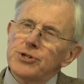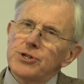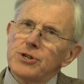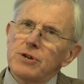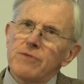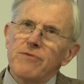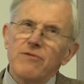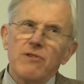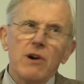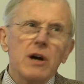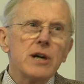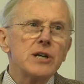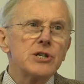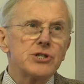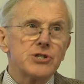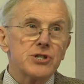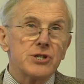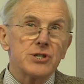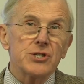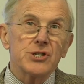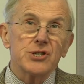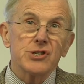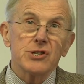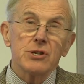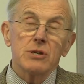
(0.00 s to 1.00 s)

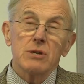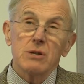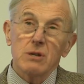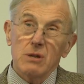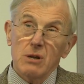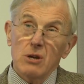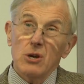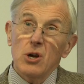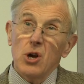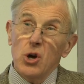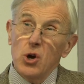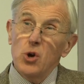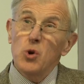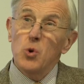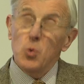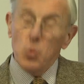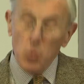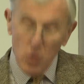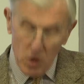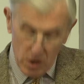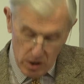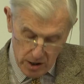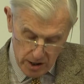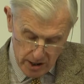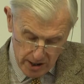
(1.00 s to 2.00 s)
advisors, who
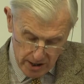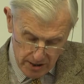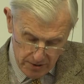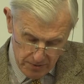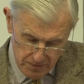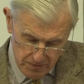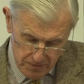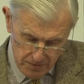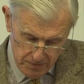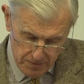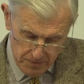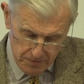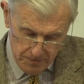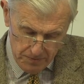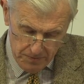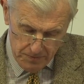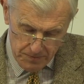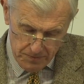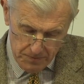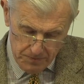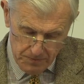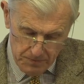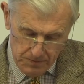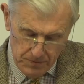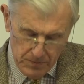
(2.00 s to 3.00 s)
were
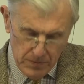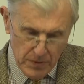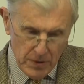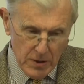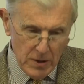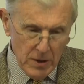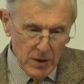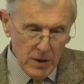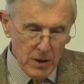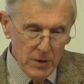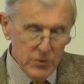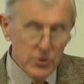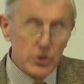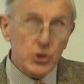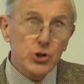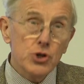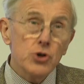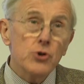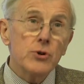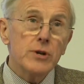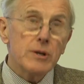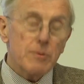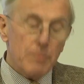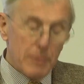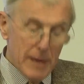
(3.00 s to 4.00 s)
the
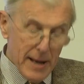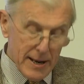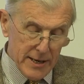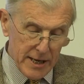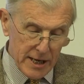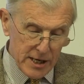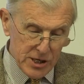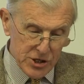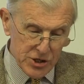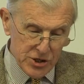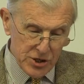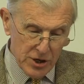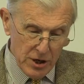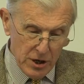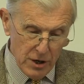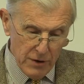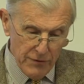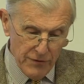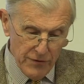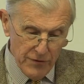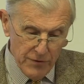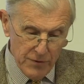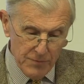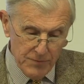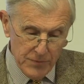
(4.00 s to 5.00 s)
Joint Planning
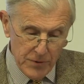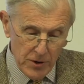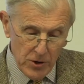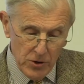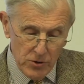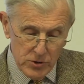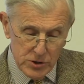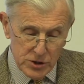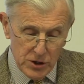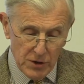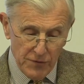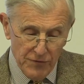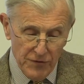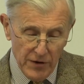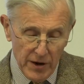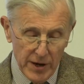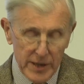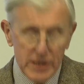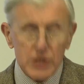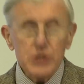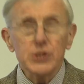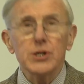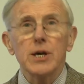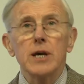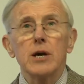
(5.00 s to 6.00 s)
Staff, whose
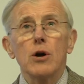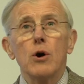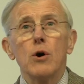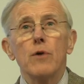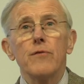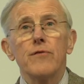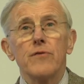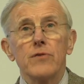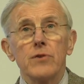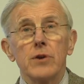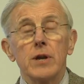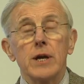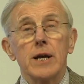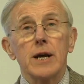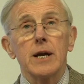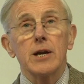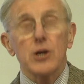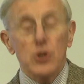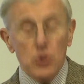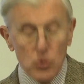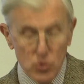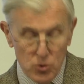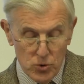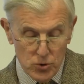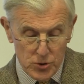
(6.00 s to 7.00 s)
advice they often
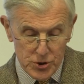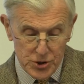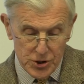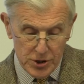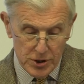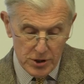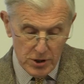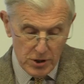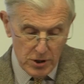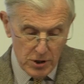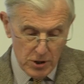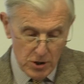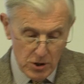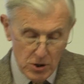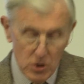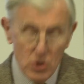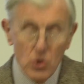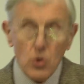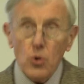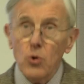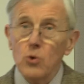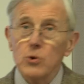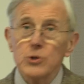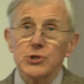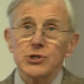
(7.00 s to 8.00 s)
ignored
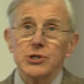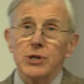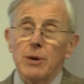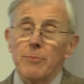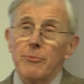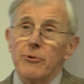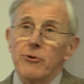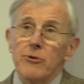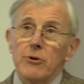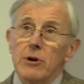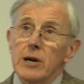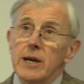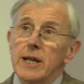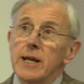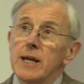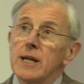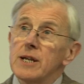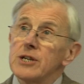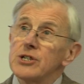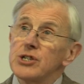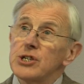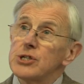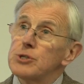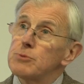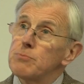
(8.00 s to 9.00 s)
or summarily
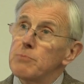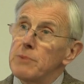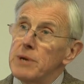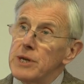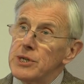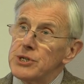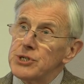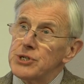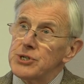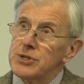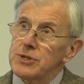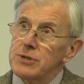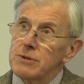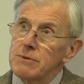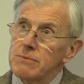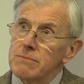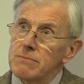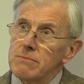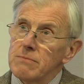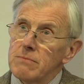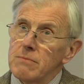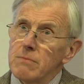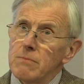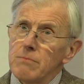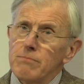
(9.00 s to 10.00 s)
dismissed
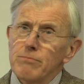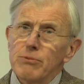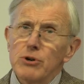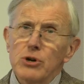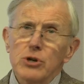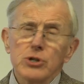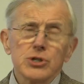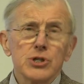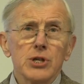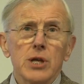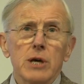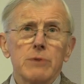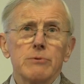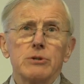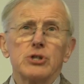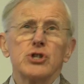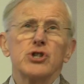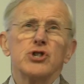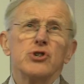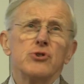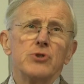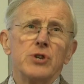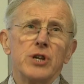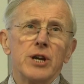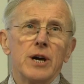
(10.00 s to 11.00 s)
because they were
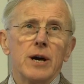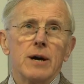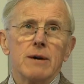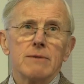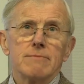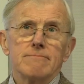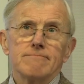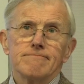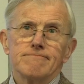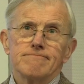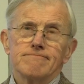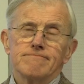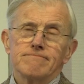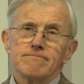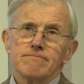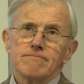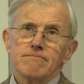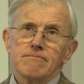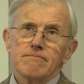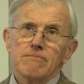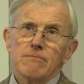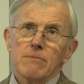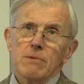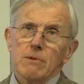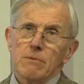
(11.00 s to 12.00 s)
junior.
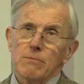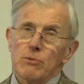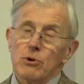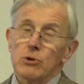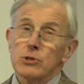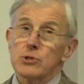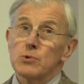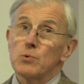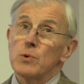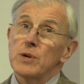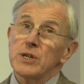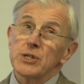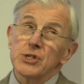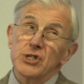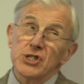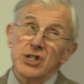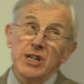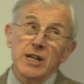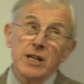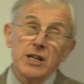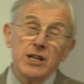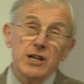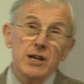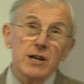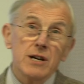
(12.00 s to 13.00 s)
Because we're
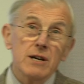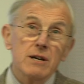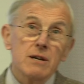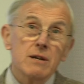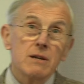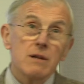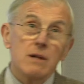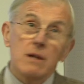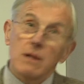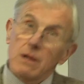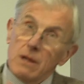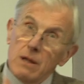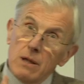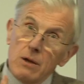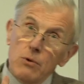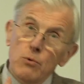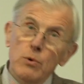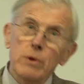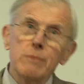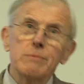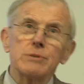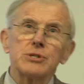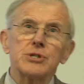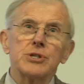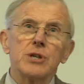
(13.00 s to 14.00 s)
senior, we
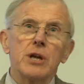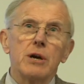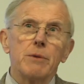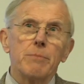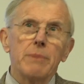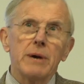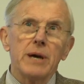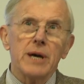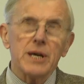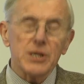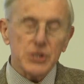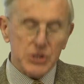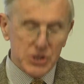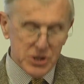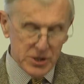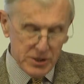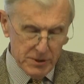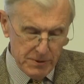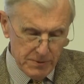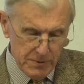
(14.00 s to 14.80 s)
must know best.